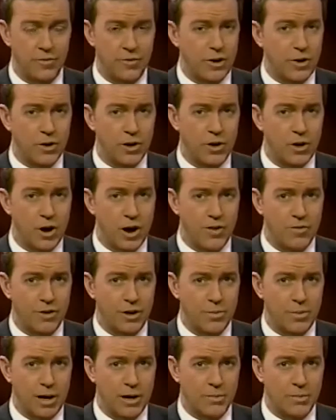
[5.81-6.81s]
very
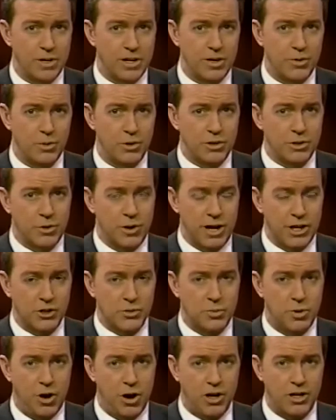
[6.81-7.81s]
often about being with your
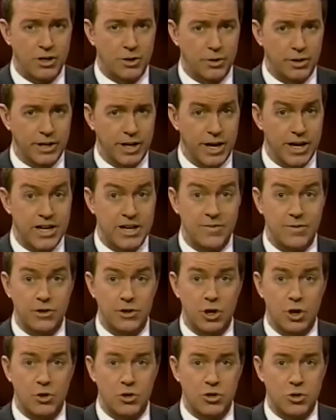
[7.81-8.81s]
ex-partner again,
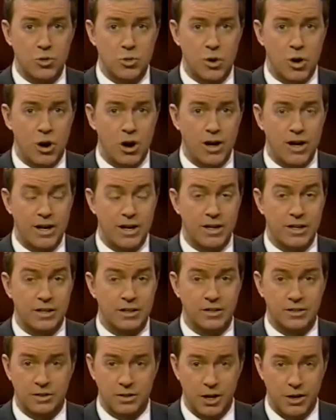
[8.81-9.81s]
even though you are in
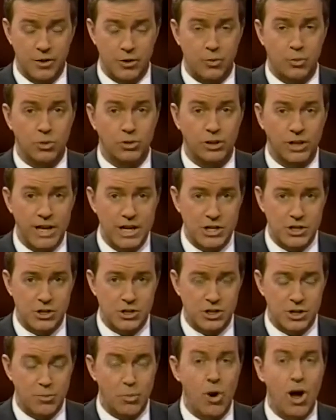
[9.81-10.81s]
another
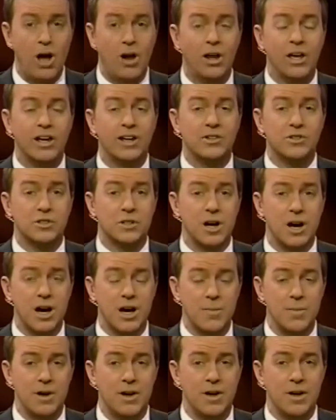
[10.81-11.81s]
relationship? Well, it is
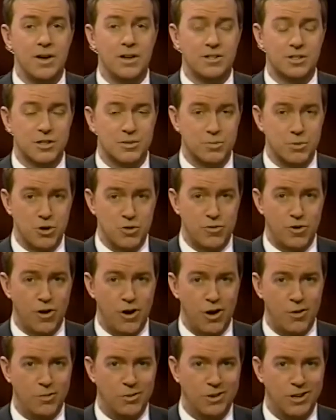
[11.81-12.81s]
time to move
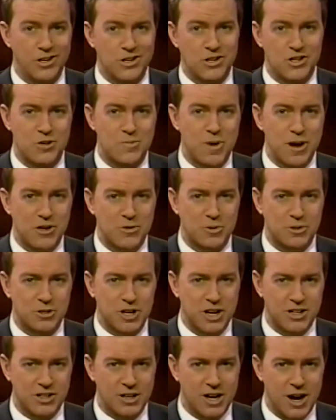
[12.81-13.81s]
on. Relationship expert
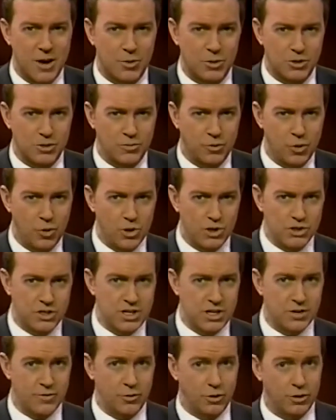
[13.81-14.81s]
Dr. Howard Devore is
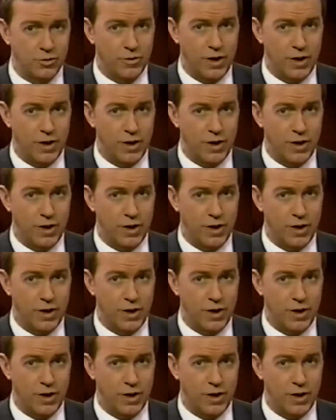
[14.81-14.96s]
here for